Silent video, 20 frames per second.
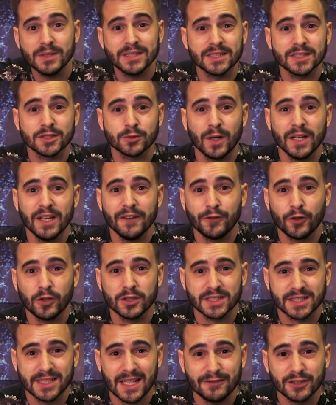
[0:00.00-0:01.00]
Mr.
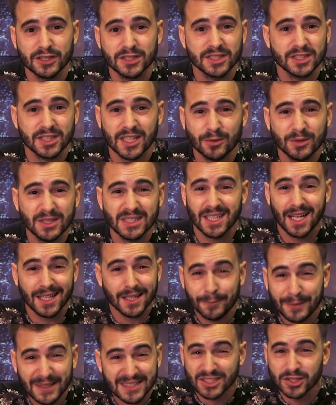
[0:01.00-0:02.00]
24/7, so now he's like the
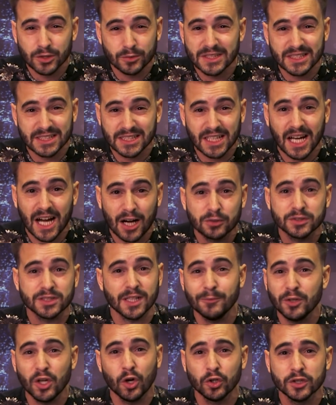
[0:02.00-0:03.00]
best Lewis in the house.
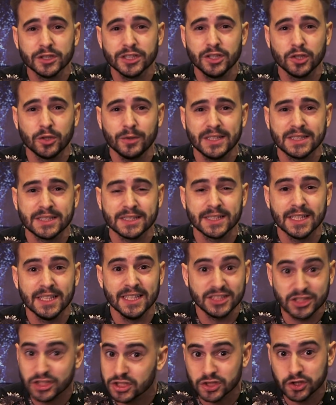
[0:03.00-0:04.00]
I'm the only Lewis.
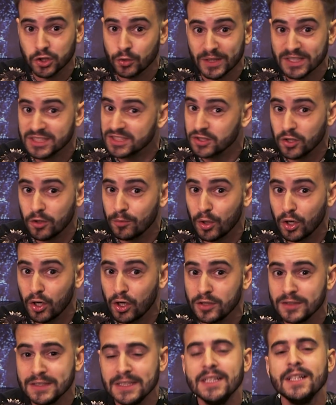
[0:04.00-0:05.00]
He's just Lewis no
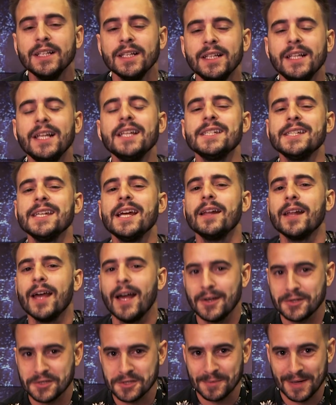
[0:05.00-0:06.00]
more. Let's see how the
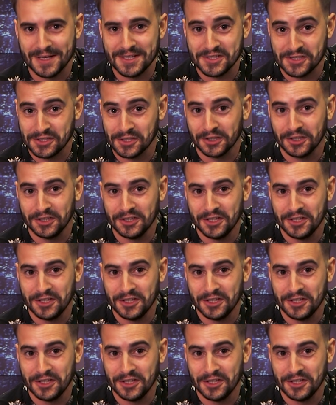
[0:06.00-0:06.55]
housemates took the